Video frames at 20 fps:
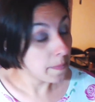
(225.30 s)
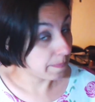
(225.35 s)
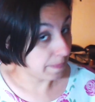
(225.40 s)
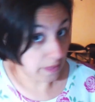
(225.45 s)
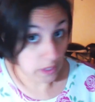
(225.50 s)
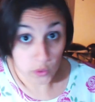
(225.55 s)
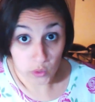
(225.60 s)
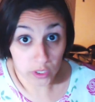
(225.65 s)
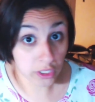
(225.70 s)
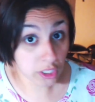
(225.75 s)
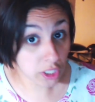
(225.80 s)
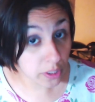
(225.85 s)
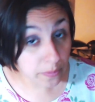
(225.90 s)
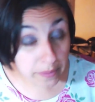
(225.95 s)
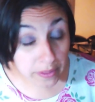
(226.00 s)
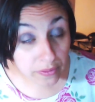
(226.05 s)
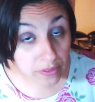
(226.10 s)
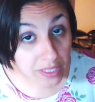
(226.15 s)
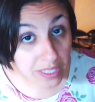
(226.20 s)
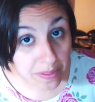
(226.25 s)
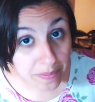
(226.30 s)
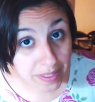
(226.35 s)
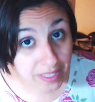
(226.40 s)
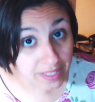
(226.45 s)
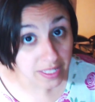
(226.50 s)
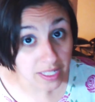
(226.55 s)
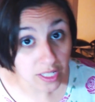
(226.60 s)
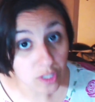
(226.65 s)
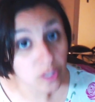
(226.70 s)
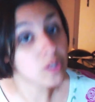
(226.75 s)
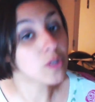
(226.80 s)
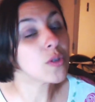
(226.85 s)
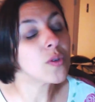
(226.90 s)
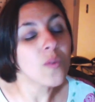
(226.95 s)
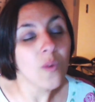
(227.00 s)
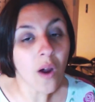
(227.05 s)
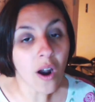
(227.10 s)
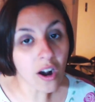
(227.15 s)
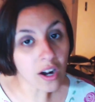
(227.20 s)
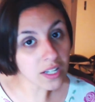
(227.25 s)
or it could be really busy. So you
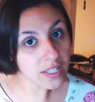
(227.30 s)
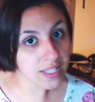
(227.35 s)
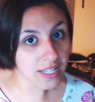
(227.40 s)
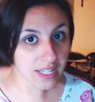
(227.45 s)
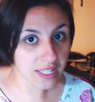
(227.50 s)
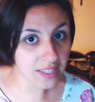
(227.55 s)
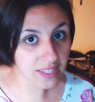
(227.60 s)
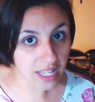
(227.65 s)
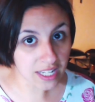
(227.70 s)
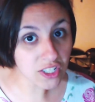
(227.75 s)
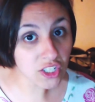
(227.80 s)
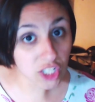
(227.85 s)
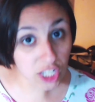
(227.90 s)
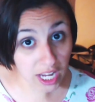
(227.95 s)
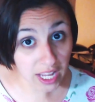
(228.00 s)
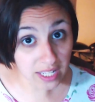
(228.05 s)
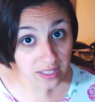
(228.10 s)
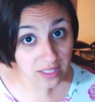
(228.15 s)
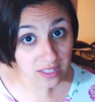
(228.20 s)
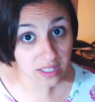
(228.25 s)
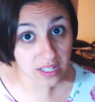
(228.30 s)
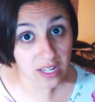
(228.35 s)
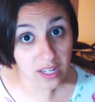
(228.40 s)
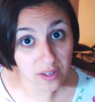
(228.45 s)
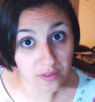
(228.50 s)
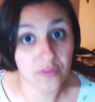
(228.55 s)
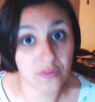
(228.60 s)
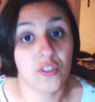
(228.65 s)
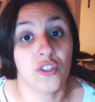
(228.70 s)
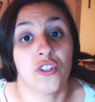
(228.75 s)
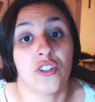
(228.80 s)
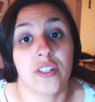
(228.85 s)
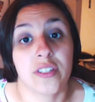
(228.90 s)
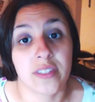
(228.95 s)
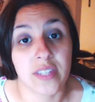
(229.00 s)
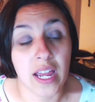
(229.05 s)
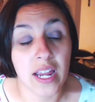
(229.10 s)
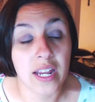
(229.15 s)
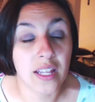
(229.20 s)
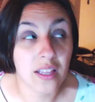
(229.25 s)
are taking that chance if you're
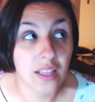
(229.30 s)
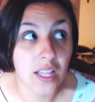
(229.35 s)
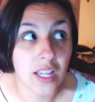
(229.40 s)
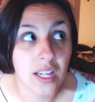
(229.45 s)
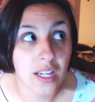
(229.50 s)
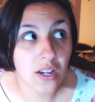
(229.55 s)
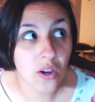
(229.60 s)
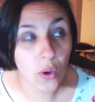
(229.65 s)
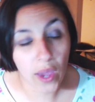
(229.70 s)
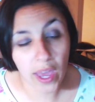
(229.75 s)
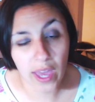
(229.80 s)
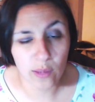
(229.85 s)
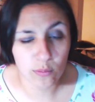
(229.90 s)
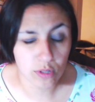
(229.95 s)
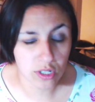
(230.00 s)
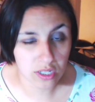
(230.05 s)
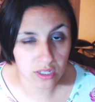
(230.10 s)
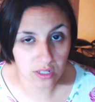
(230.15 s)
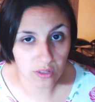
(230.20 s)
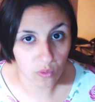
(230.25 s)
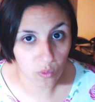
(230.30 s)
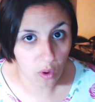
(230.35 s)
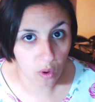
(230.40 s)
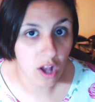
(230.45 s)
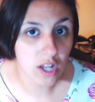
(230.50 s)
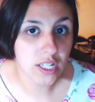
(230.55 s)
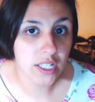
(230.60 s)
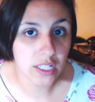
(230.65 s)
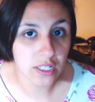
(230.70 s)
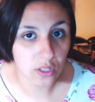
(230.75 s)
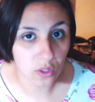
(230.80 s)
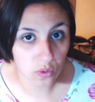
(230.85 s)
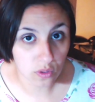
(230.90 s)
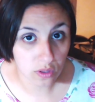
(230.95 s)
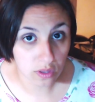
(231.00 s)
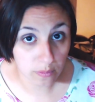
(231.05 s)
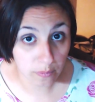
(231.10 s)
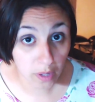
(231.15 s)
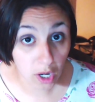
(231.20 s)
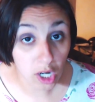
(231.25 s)
deciding like, okay, I'm just gonna walk in and go to
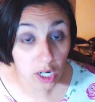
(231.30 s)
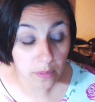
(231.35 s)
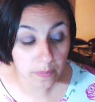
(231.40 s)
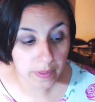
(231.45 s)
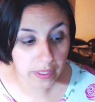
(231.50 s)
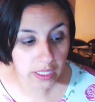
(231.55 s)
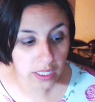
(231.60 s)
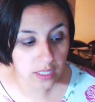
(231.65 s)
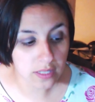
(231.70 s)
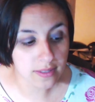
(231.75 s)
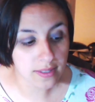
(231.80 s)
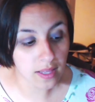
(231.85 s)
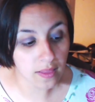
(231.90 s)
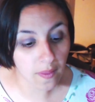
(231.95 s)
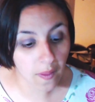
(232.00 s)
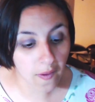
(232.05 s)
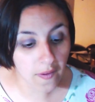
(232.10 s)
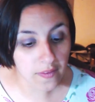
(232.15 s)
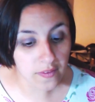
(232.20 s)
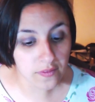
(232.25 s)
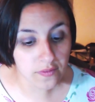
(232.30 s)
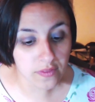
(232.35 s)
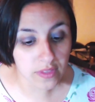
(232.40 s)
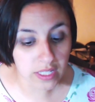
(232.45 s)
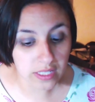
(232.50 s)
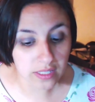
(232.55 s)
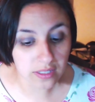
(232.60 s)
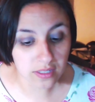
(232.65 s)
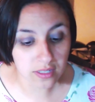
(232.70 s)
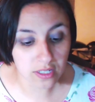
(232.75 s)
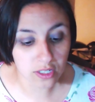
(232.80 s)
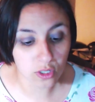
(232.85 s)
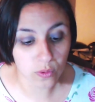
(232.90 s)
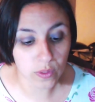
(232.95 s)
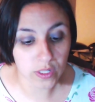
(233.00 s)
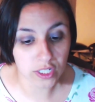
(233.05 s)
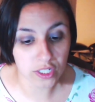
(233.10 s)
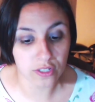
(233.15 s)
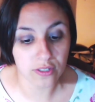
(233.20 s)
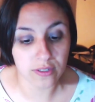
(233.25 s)
the bar, because a lot of these
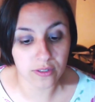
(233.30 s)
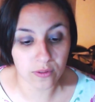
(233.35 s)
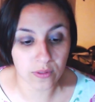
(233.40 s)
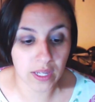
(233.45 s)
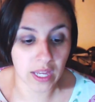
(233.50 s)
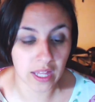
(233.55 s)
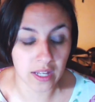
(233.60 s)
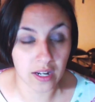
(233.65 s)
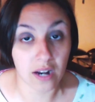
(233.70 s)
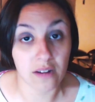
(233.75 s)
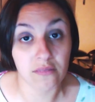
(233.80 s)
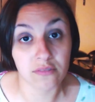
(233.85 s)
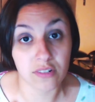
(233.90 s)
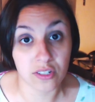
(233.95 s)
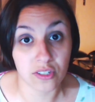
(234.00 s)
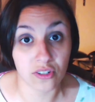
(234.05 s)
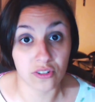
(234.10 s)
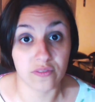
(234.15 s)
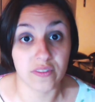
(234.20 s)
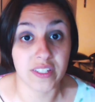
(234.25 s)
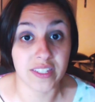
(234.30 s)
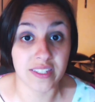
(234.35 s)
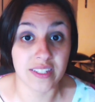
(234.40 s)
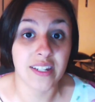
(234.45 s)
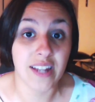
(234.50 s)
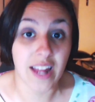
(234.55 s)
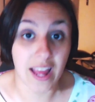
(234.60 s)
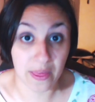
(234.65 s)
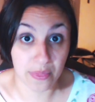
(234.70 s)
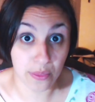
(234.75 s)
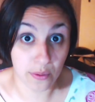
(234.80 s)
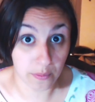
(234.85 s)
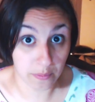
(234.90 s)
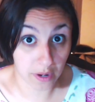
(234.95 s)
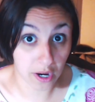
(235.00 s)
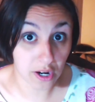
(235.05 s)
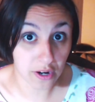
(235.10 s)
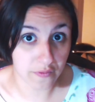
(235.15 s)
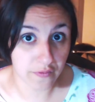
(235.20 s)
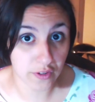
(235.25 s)
situations you cannot reserve a seat at the
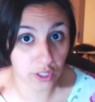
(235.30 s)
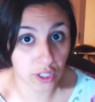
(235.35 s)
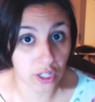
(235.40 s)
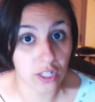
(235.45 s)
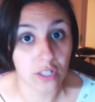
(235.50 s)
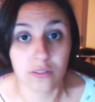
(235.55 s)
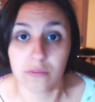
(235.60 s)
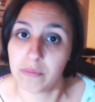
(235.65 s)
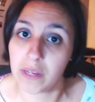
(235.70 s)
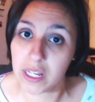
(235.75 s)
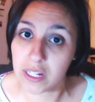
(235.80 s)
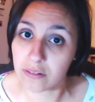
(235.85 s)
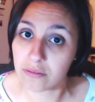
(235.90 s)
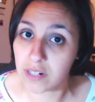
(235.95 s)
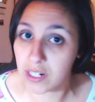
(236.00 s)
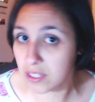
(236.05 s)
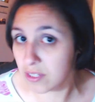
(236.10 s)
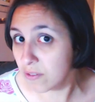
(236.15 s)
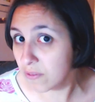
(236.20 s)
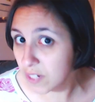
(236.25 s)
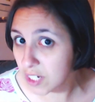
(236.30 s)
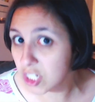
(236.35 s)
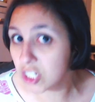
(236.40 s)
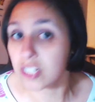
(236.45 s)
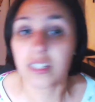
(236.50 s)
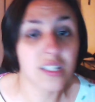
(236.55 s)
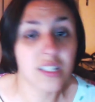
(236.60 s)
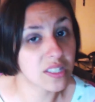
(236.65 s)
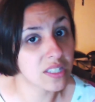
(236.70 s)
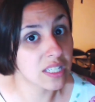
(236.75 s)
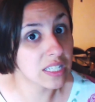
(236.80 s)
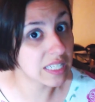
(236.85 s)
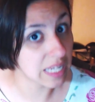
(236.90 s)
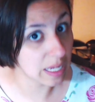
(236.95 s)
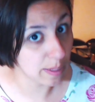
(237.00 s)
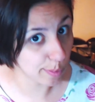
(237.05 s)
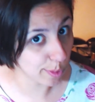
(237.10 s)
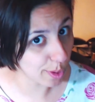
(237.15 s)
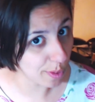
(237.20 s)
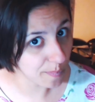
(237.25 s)
bar. If you're gonna make a reservation, it's a
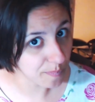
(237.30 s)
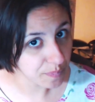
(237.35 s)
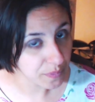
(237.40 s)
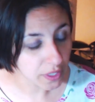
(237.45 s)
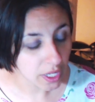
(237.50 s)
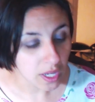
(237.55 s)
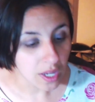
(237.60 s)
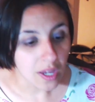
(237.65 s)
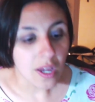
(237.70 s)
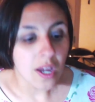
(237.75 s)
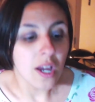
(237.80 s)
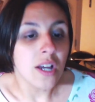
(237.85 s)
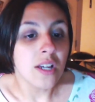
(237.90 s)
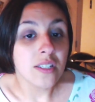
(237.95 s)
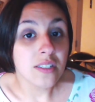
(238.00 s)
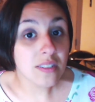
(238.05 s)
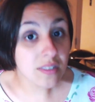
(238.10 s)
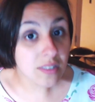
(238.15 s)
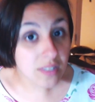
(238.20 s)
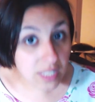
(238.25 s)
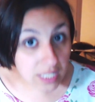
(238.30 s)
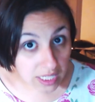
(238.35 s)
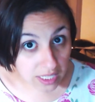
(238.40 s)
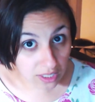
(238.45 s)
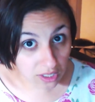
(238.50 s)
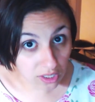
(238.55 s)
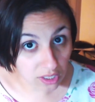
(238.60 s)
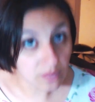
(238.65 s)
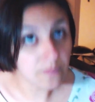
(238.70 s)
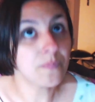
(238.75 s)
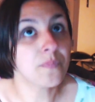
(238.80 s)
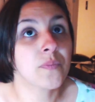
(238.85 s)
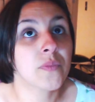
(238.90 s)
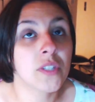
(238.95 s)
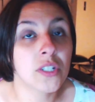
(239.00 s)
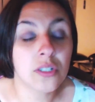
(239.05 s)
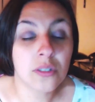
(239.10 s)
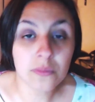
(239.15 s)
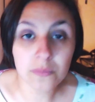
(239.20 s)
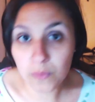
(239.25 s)
table. Still,
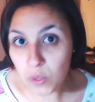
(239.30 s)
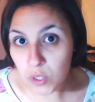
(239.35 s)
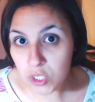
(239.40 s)
there are more